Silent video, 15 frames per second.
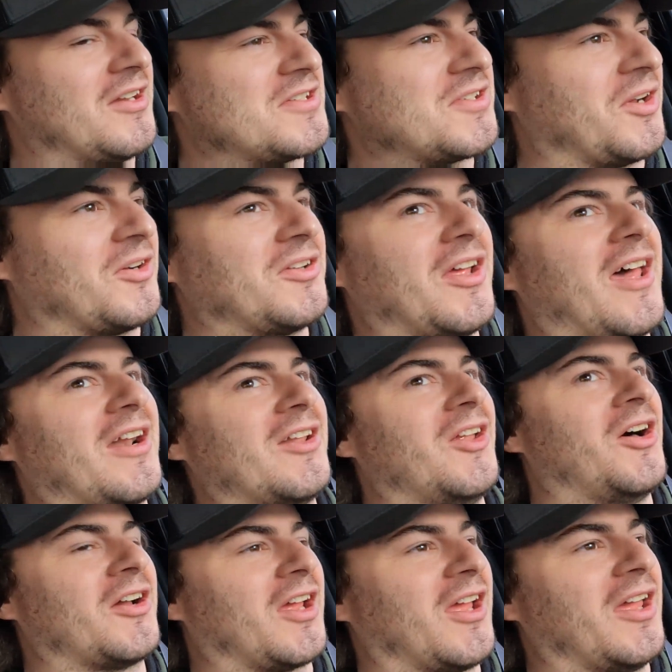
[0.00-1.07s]
and start data
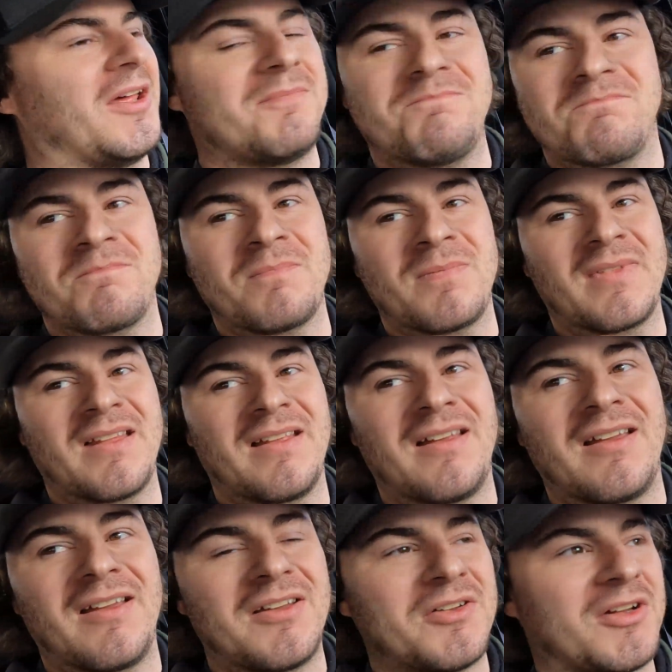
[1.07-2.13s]
logging it.
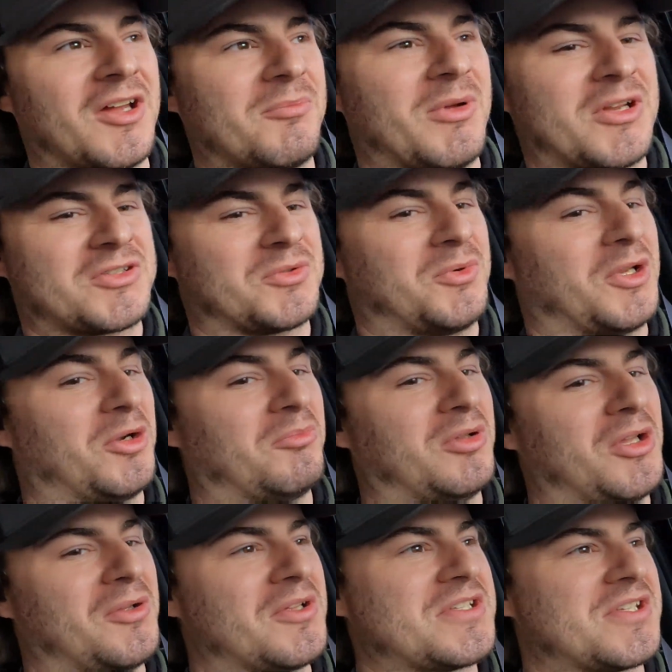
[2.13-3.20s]
We gotta make sure we don't
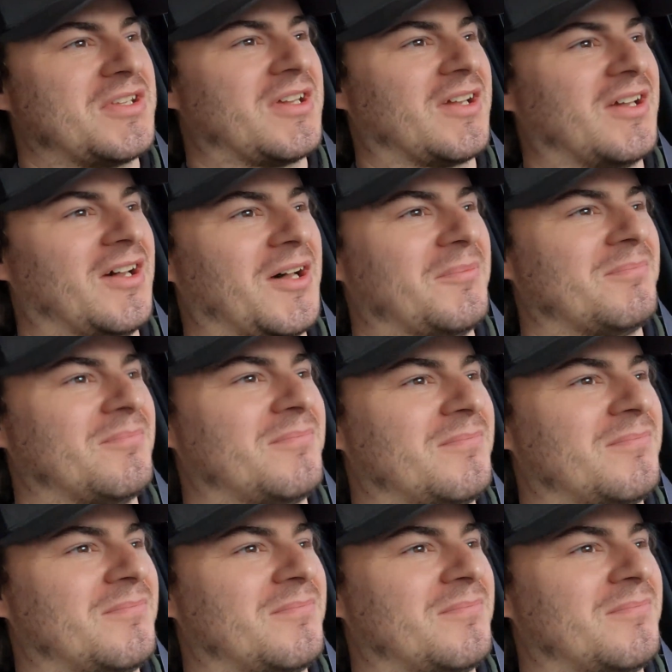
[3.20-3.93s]
blow this thing up.